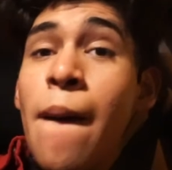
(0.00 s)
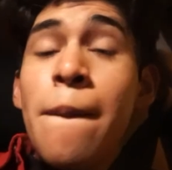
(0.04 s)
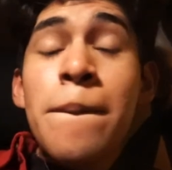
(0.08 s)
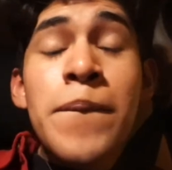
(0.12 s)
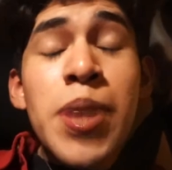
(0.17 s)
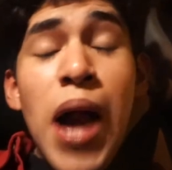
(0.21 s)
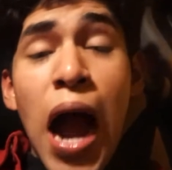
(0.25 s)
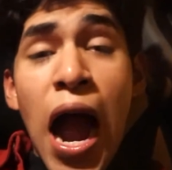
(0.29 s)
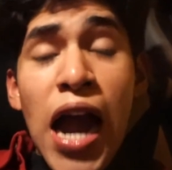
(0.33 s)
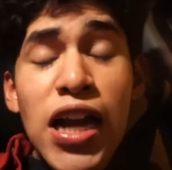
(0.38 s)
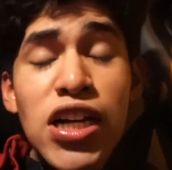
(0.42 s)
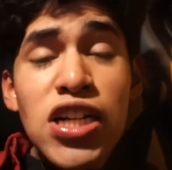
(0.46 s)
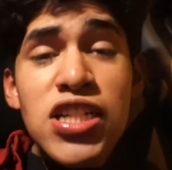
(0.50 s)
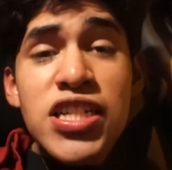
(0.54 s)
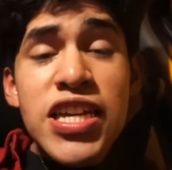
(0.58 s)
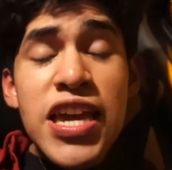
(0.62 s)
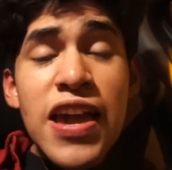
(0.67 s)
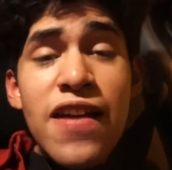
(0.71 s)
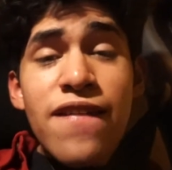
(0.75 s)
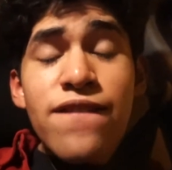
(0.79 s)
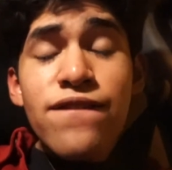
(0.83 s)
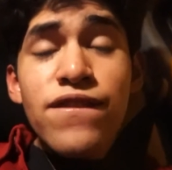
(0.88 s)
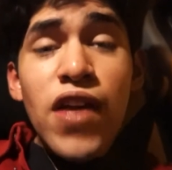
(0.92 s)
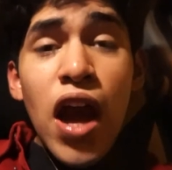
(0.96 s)
But I just
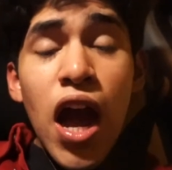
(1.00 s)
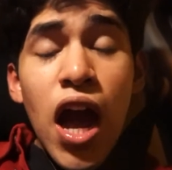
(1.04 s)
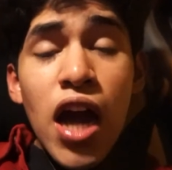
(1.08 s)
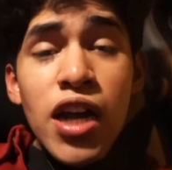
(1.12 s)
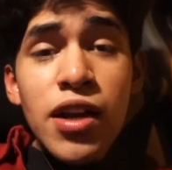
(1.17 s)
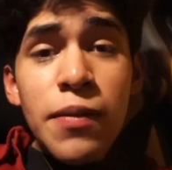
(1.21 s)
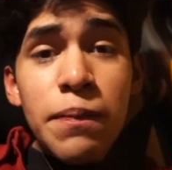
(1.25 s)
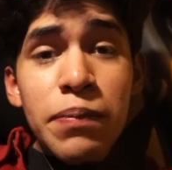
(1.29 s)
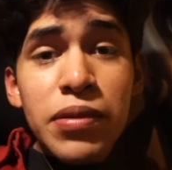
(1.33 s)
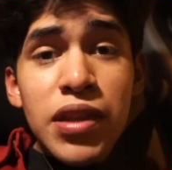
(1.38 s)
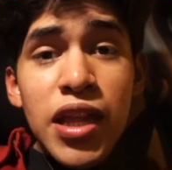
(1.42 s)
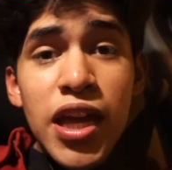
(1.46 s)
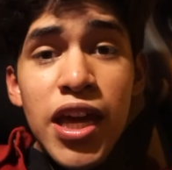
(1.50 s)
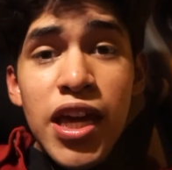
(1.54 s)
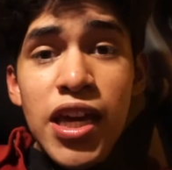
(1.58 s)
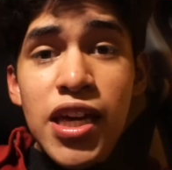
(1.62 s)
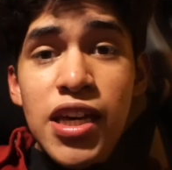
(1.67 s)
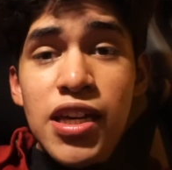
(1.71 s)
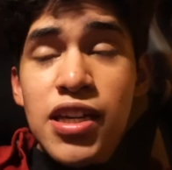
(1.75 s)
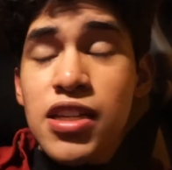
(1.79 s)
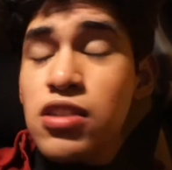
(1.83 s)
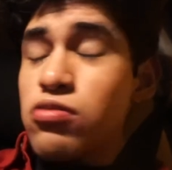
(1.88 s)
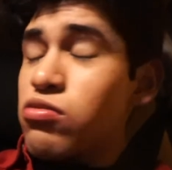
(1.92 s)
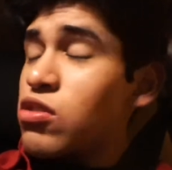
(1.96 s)
can't find a
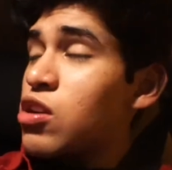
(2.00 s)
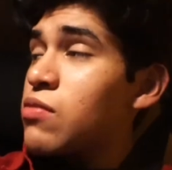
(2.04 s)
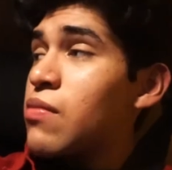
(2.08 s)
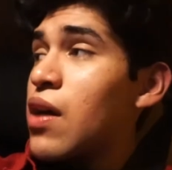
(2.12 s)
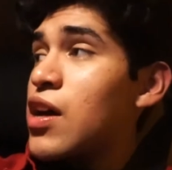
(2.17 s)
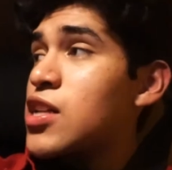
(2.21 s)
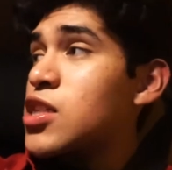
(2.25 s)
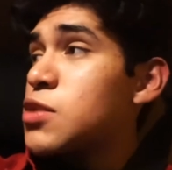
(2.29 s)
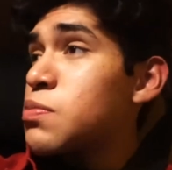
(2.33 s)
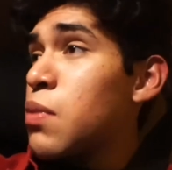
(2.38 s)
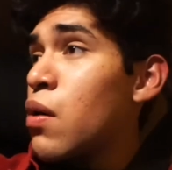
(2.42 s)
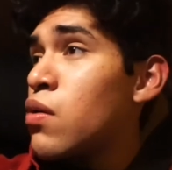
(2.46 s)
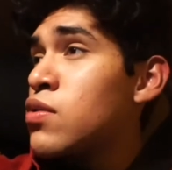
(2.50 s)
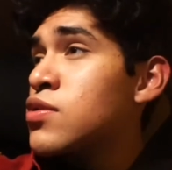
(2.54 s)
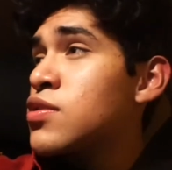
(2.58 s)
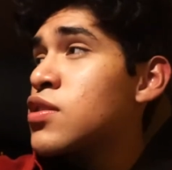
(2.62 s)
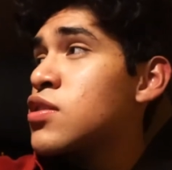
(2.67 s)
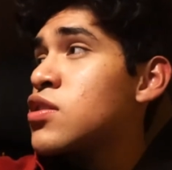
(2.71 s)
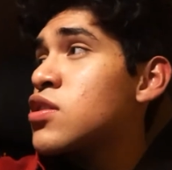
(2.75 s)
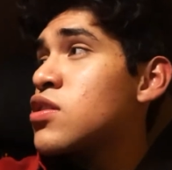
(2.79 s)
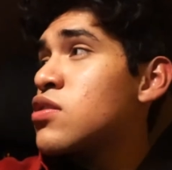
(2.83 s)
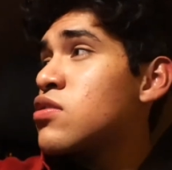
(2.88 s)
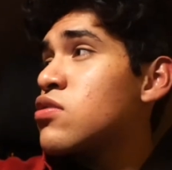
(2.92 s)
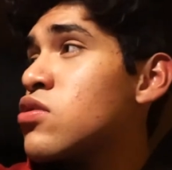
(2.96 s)
place. What am I supposed to
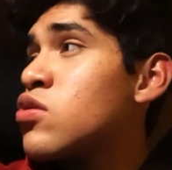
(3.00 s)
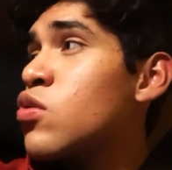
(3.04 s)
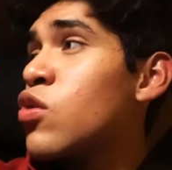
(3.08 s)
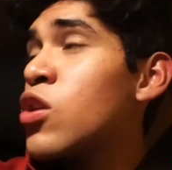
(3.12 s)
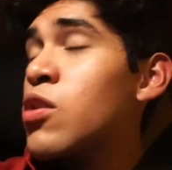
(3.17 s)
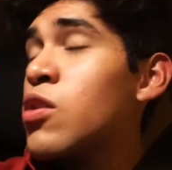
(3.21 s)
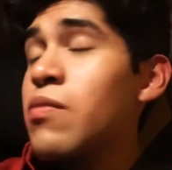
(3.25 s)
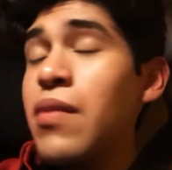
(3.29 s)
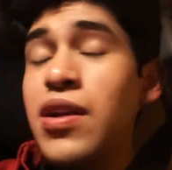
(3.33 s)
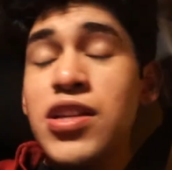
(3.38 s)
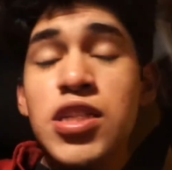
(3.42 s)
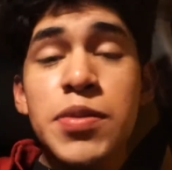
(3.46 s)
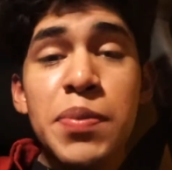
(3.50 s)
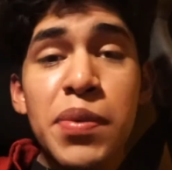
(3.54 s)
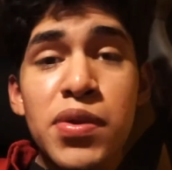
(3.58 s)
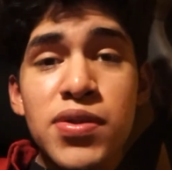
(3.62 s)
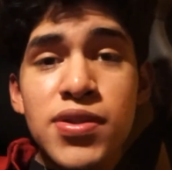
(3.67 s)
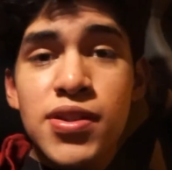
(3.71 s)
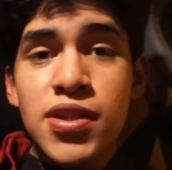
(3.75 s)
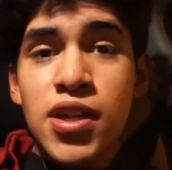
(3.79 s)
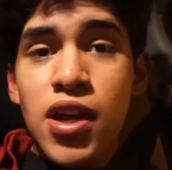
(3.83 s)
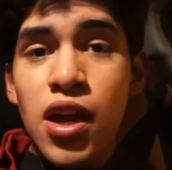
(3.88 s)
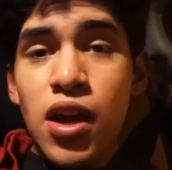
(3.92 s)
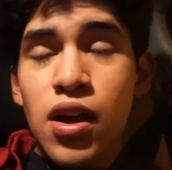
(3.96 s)
do? Where am I
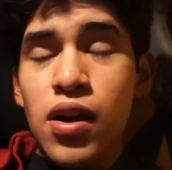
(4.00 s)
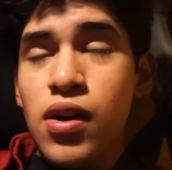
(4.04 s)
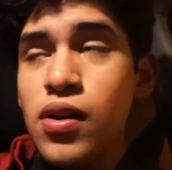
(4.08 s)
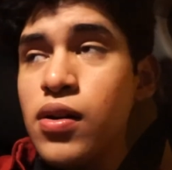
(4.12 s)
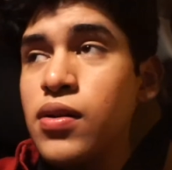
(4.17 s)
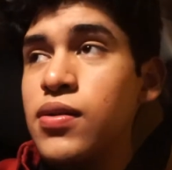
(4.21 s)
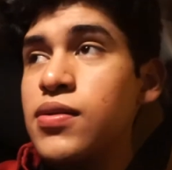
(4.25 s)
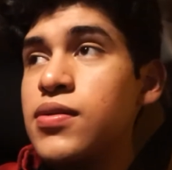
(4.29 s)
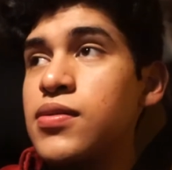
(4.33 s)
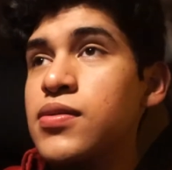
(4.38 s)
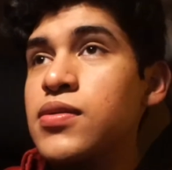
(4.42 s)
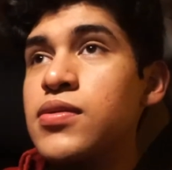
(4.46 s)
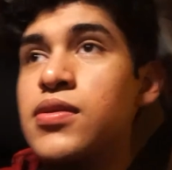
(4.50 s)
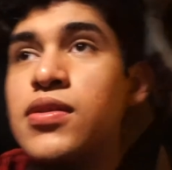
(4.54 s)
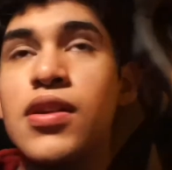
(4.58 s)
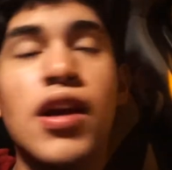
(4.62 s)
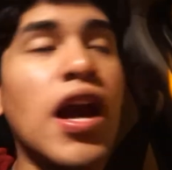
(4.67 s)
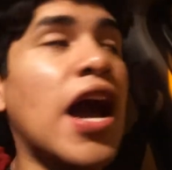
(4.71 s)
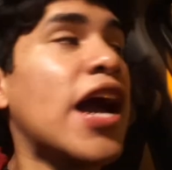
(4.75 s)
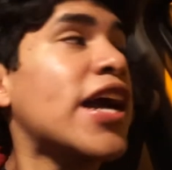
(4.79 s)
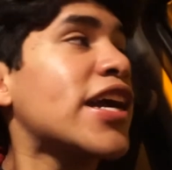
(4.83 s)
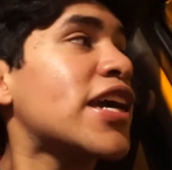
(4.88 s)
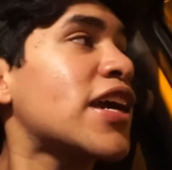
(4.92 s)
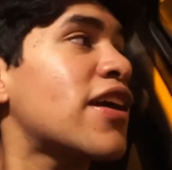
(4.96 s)
supposed to go?
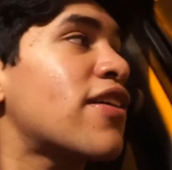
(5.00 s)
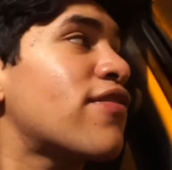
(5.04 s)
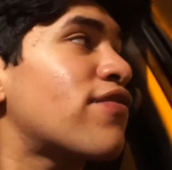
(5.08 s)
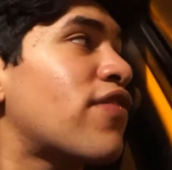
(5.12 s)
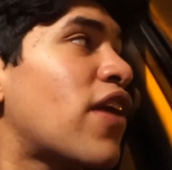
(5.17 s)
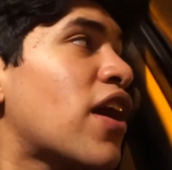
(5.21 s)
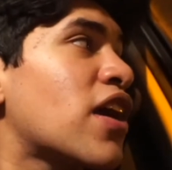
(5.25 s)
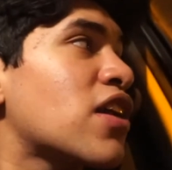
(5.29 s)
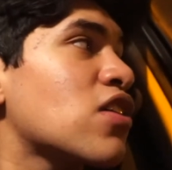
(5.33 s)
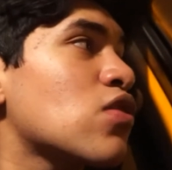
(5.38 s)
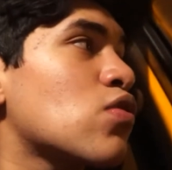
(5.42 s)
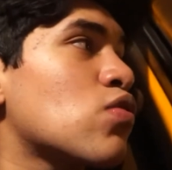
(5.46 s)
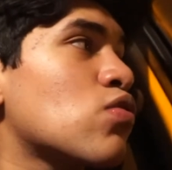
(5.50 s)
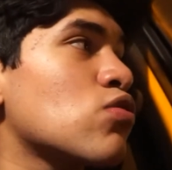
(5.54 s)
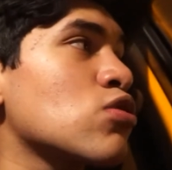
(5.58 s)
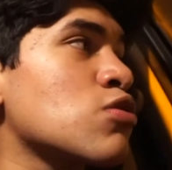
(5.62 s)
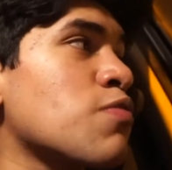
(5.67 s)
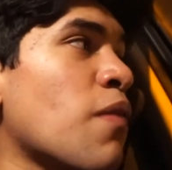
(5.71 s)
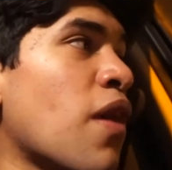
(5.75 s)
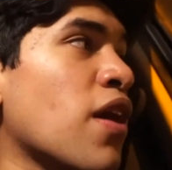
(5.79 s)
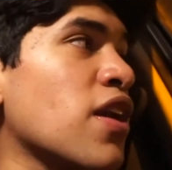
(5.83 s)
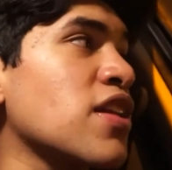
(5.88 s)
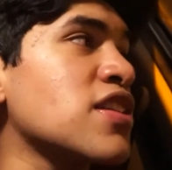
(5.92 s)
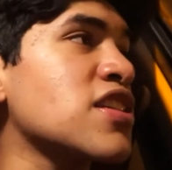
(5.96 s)
I can't find a cool
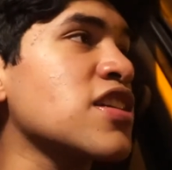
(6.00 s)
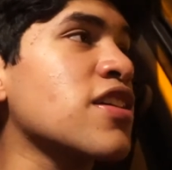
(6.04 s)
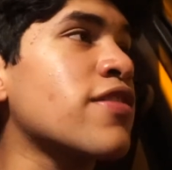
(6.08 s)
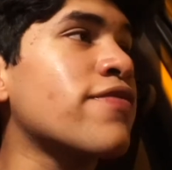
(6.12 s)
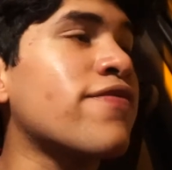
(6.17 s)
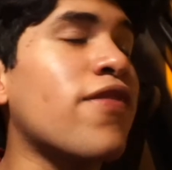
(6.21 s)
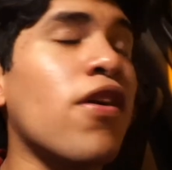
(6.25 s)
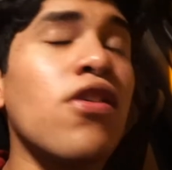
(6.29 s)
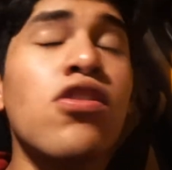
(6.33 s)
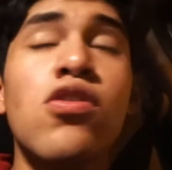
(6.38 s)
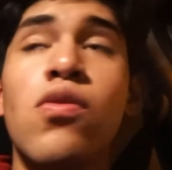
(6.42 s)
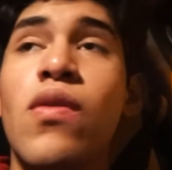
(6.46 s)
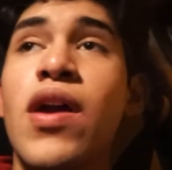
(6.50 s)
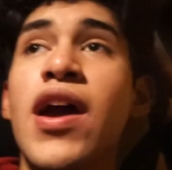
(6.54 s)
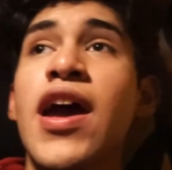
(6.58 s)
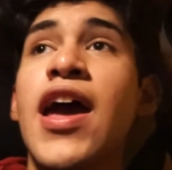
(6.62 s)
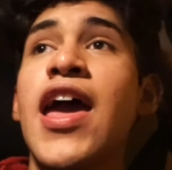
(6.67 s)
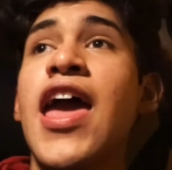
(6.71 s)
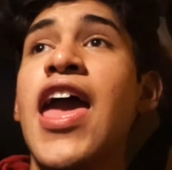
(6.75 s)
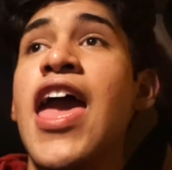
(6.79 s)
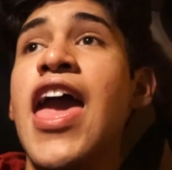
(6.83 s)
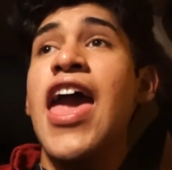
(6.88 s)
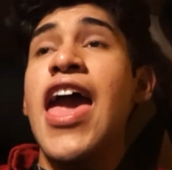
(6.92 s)
spot to take a photo at.